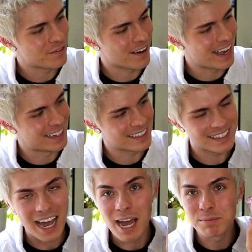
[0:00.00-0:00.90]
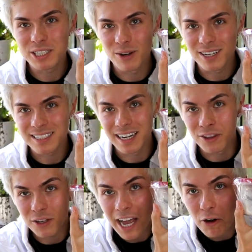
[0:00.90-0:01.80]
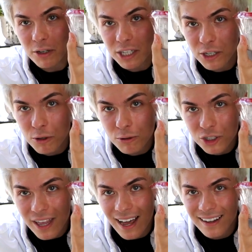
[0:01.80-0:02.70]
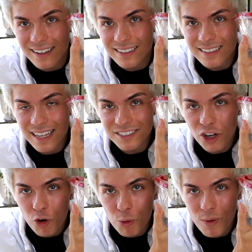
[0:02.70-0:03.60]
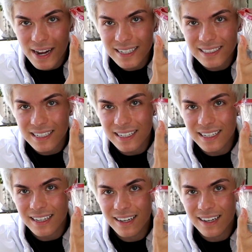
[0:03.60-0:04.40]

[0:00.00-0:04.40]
friend. I'm so excited. Look how huge that is. That's crazy.